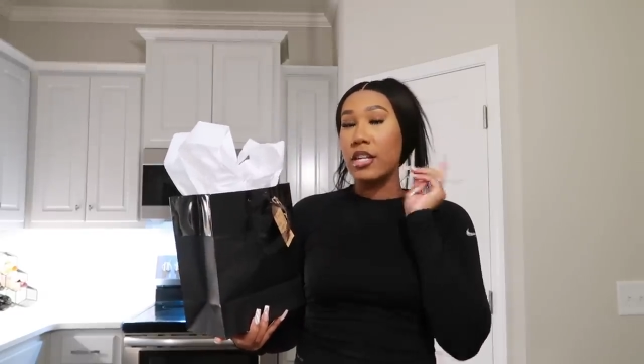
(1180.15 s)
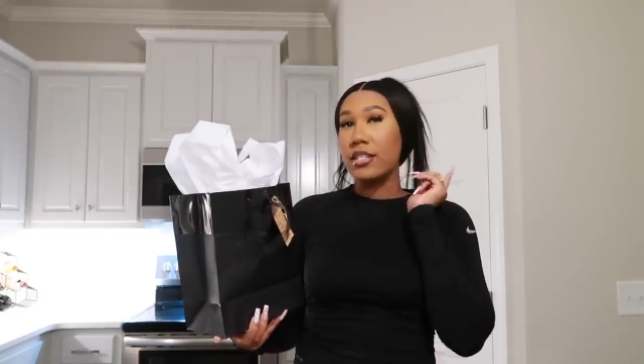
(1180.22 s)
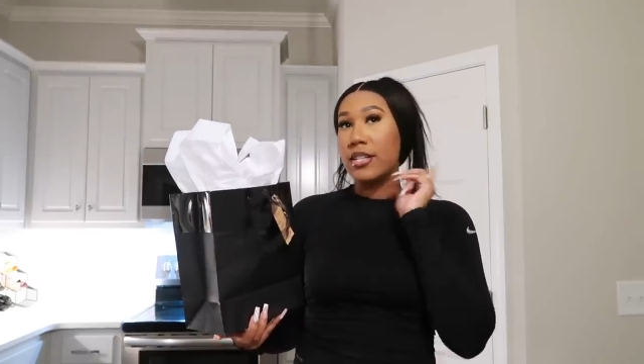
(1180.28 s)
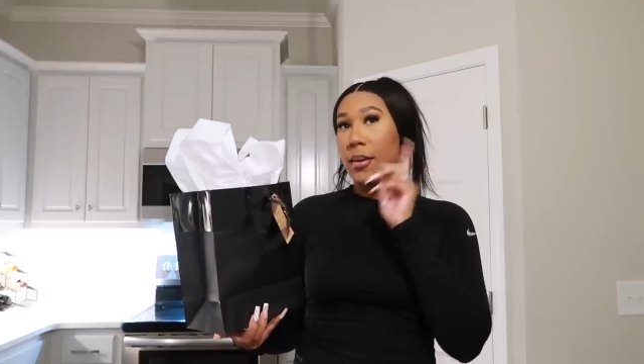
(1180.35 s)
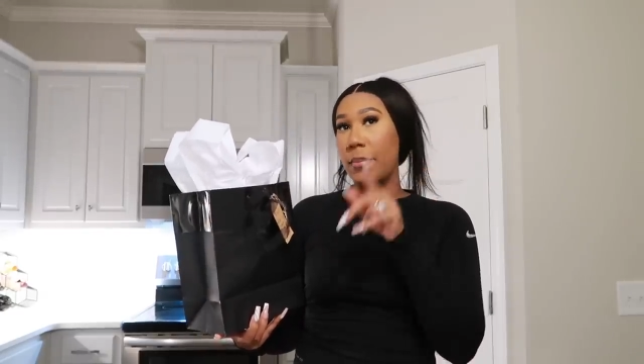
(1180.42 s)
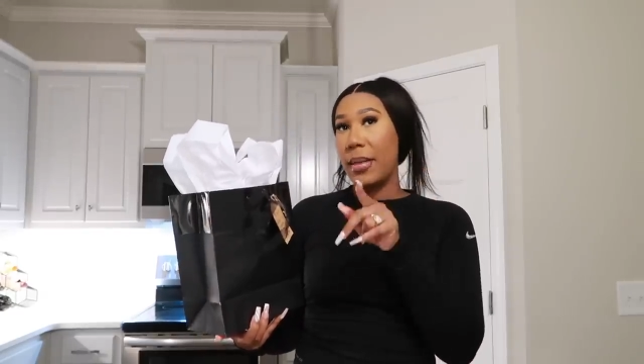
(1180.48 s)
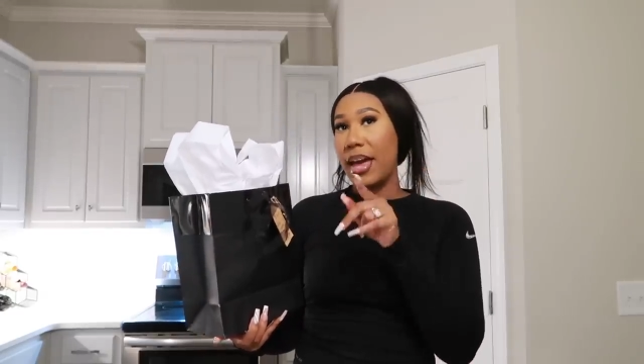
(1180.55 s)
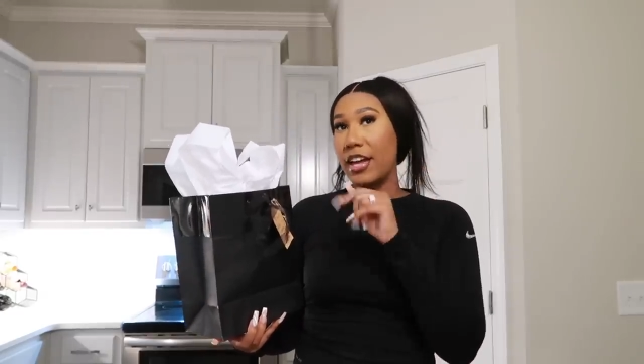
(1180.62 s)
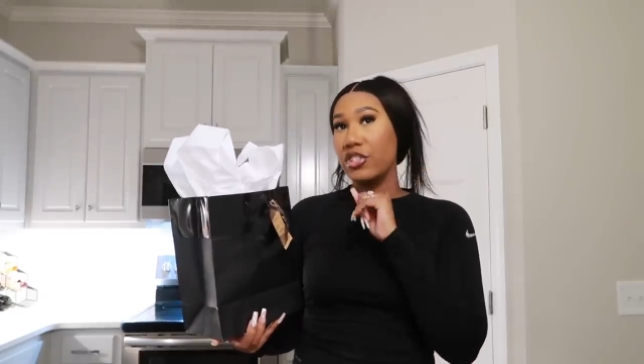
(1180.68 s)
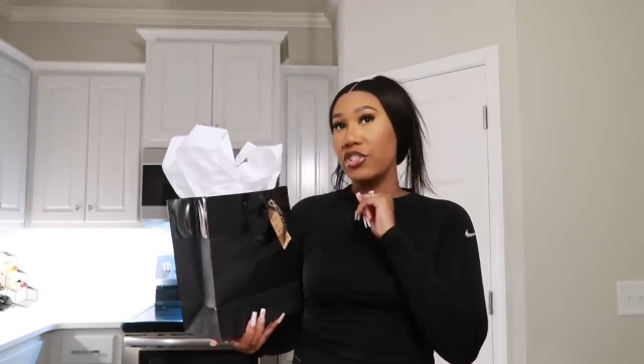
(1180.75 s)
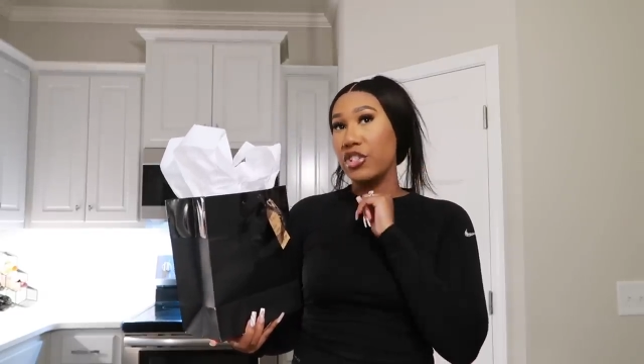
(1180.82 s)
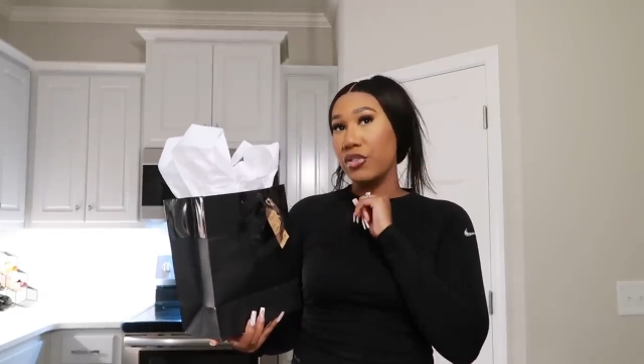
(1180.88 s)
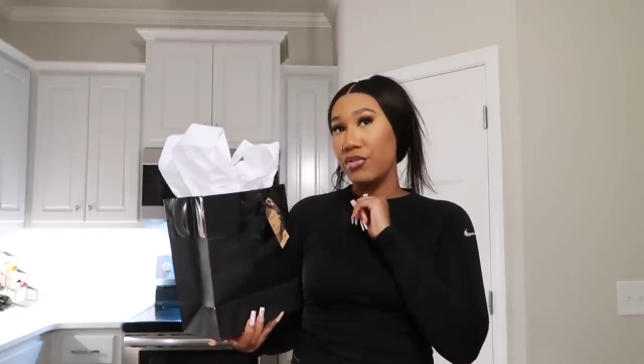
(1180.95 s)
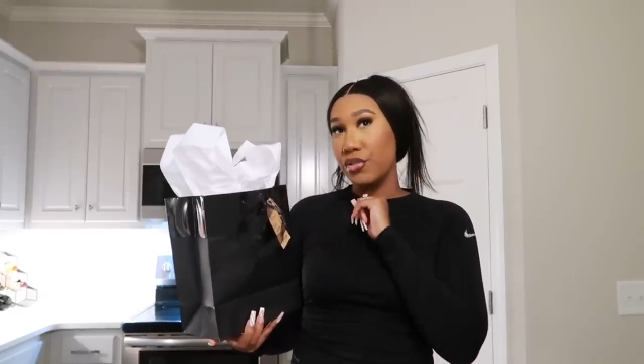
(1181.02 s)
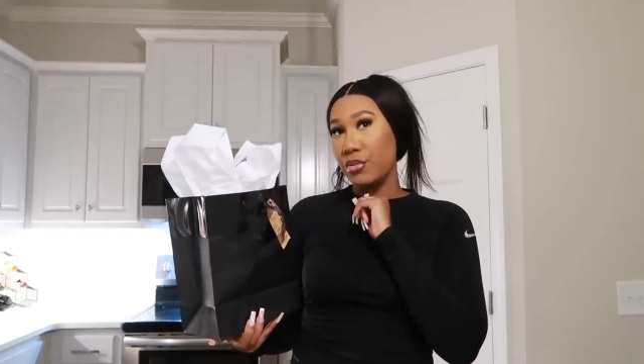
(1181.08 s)
to match
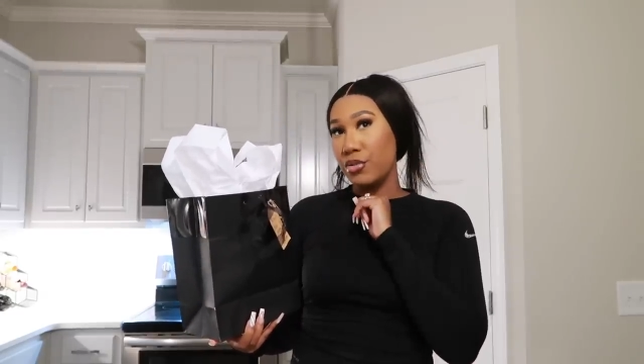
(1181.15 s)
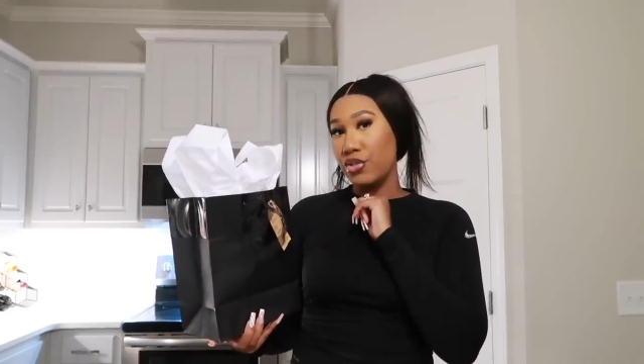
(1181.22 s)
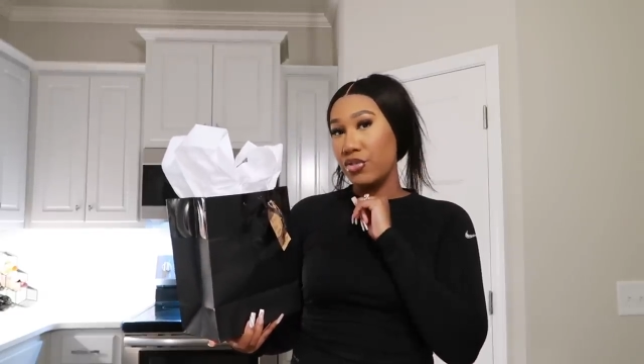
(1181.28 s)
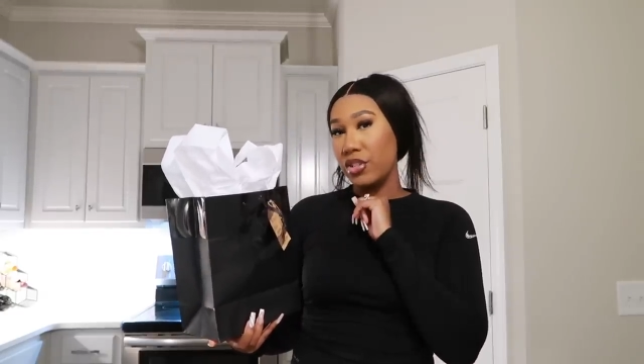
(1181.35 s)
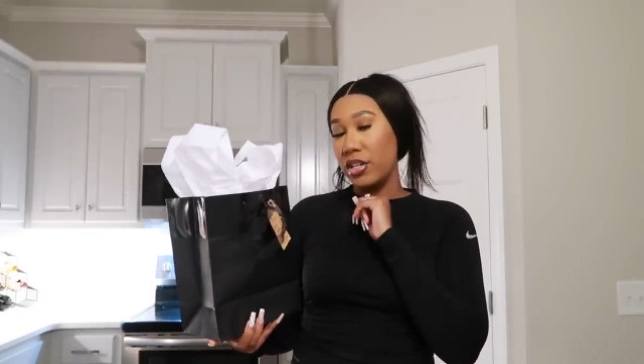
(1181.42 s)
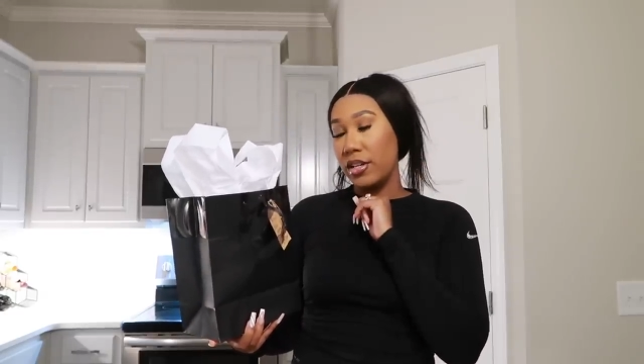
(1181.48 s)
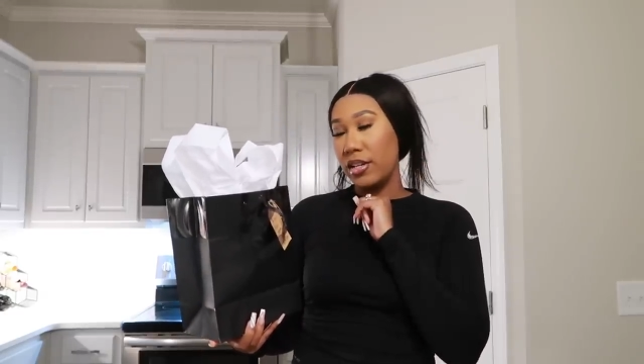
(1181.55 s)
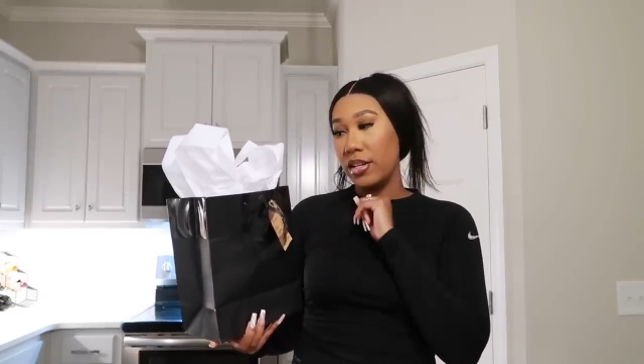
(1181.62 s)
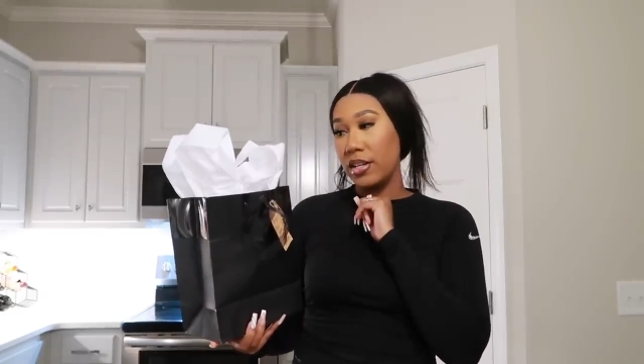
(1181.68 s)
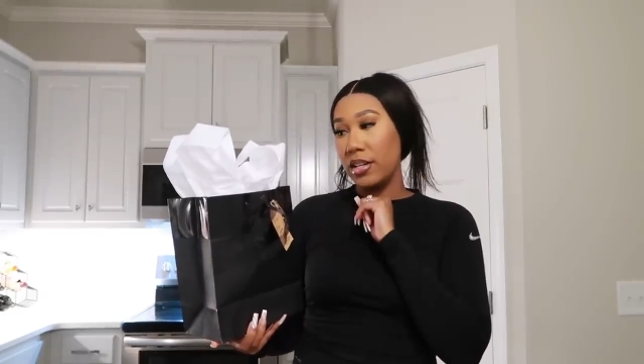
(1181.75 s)
the Christmas tree.